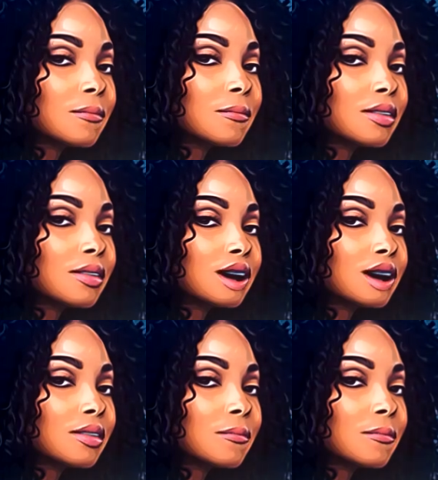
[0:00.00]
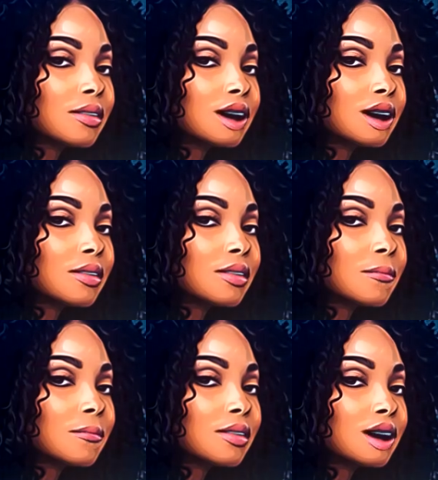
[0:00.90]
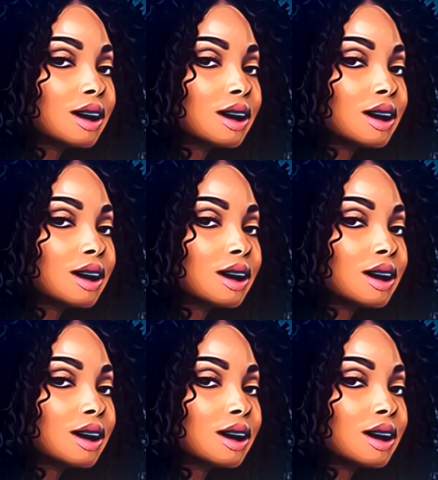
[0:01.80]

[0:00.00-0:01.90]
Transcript: Okay. There was no structure.